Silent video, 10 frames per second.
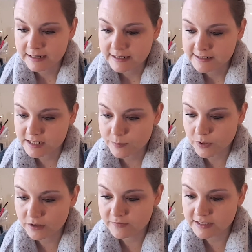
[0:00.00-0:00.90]
It's the
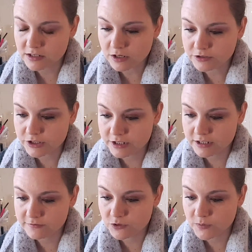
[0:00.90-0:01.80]
perfect
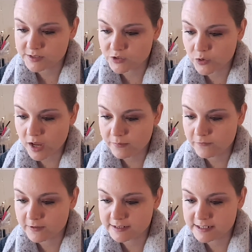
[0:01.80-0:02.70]
alternative to a scrub
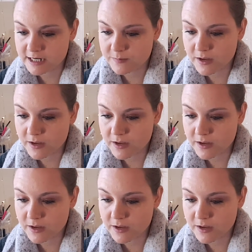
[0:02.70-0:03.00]
for a deep